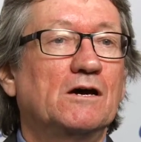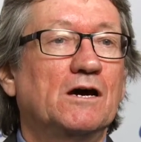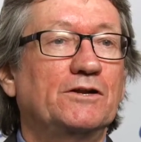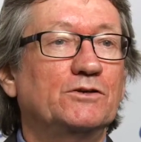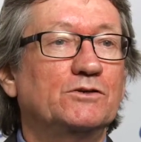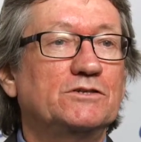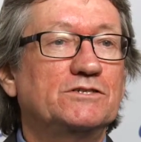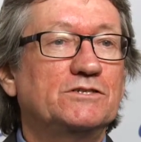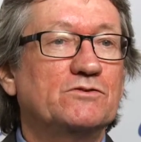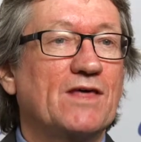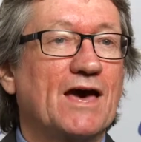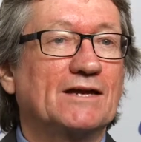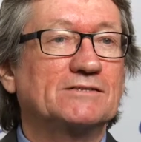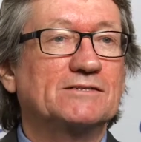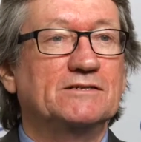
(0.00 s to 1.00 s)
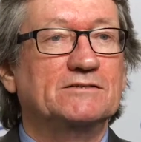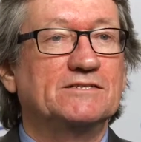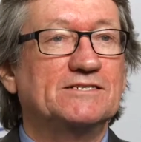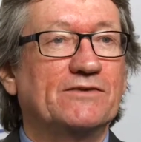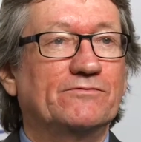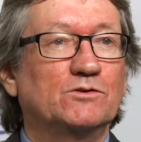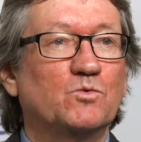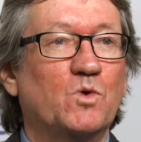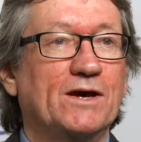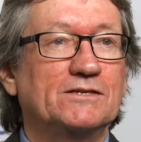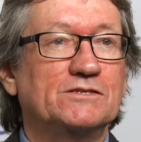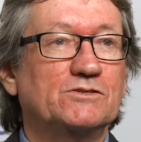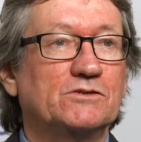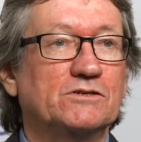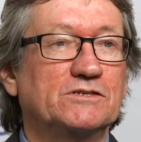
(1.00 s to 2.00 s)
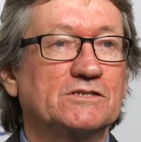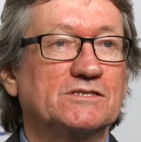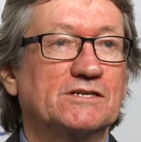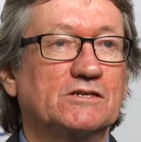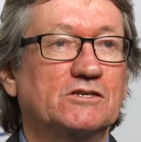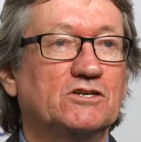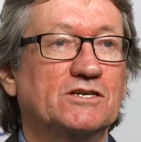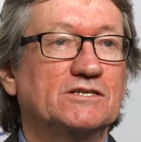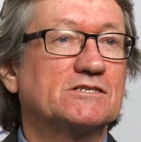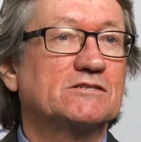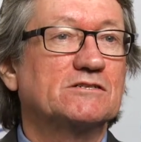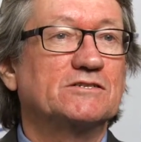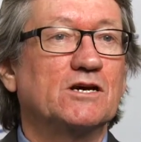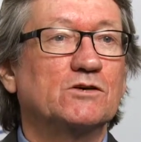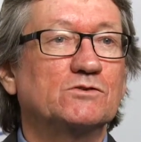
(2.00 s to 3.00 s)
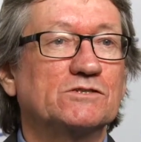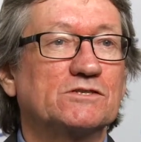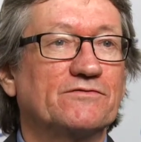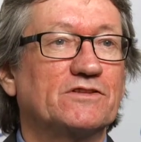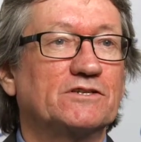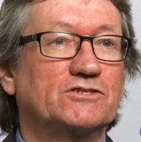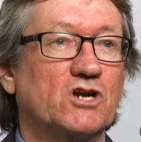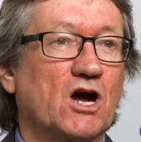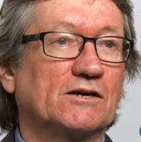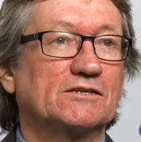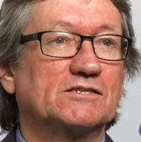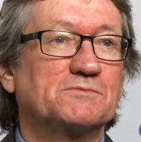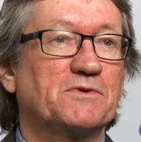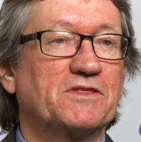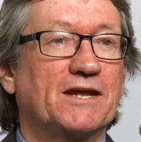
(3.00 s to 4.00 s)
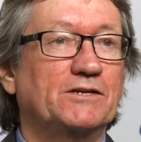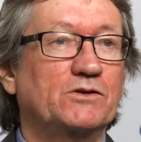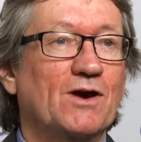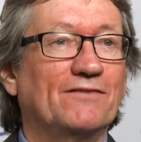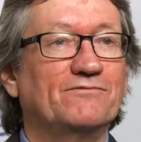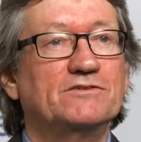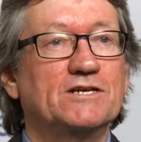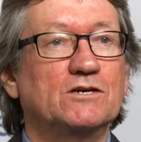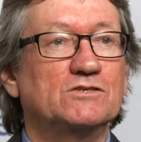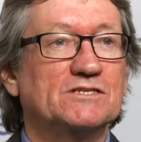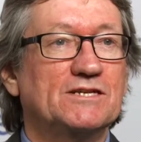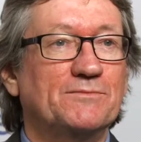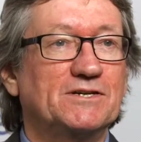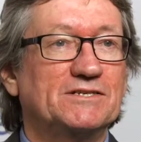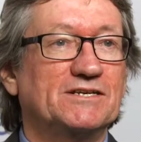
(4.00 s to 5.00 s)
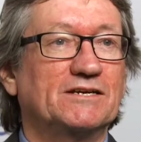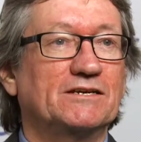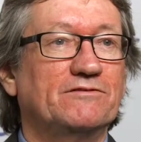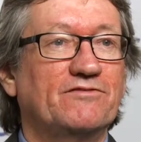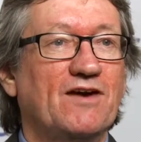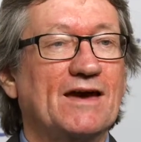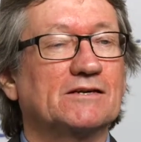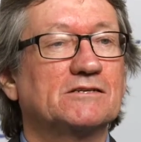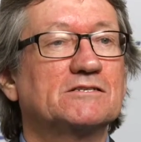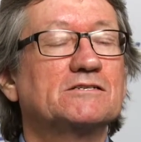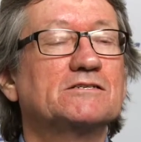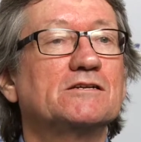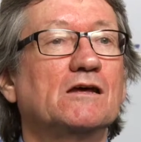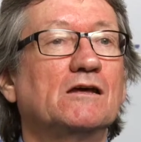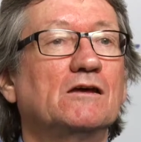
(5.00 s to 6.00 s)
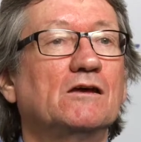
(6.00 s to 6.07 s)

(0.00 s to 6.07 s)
And you can do that in several ways. You can just increase the dose of the drugs, but then you have dose limiting effects.